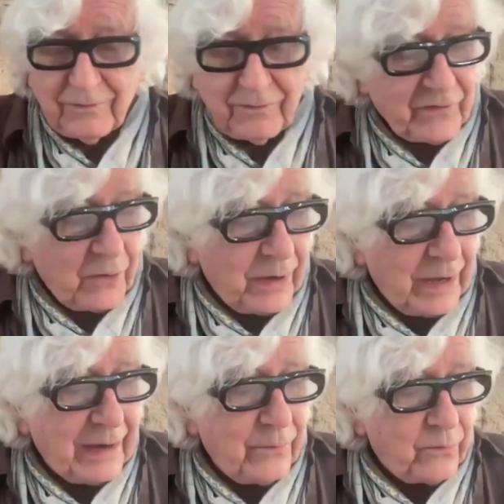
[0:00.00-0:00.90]
So
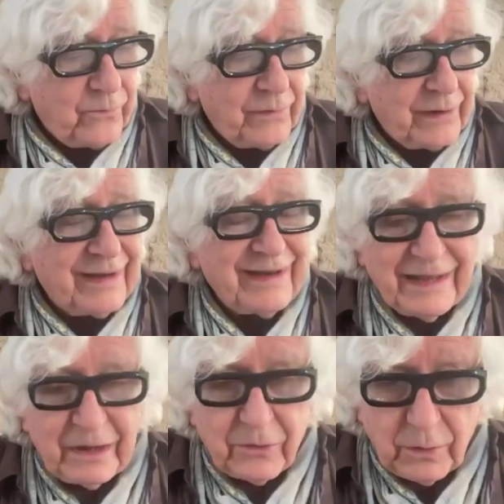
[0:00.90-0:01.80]
I
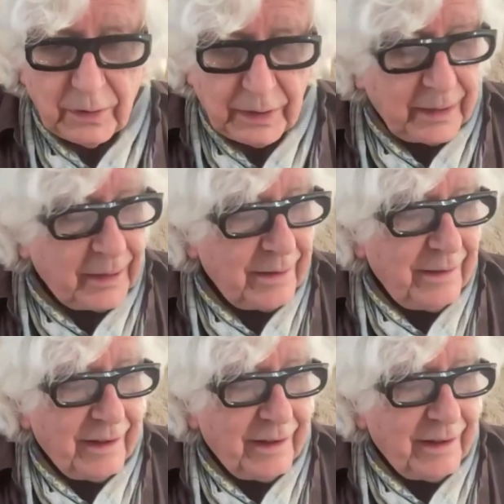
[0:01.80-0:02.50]
literally